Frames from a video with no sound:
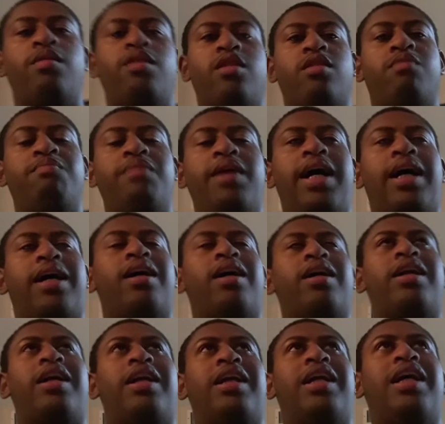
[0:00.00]
It's back
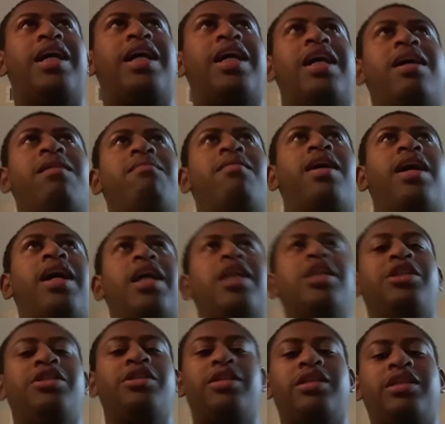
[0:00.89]
on the line.
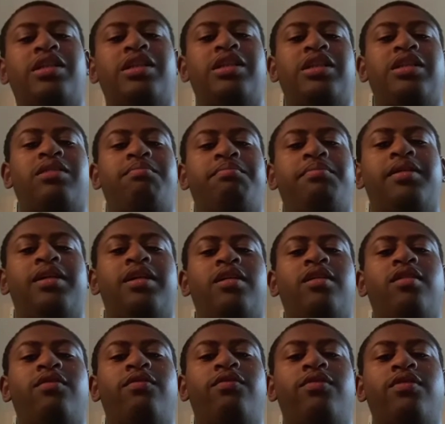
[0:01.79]
Hydra is
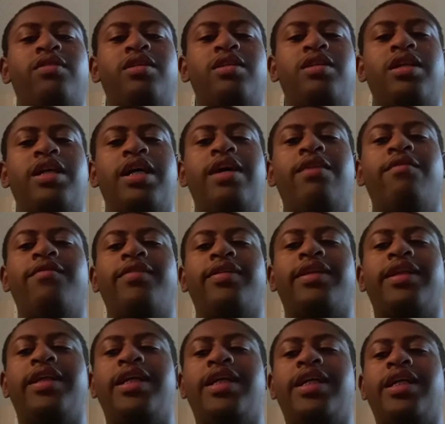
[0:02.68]
above
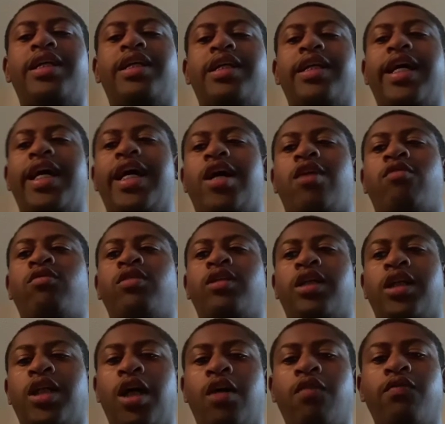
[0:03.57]
everything. They have a
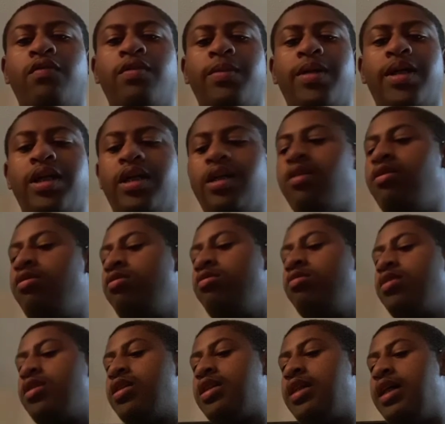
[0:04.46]
government
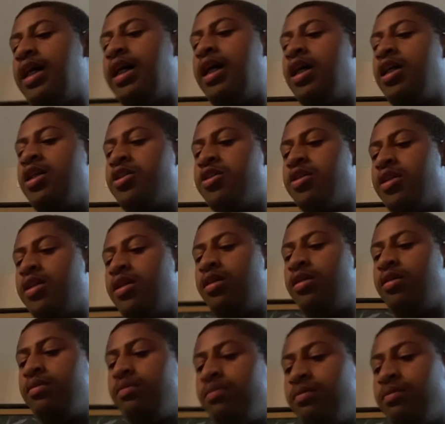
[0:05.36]
who is Hydra.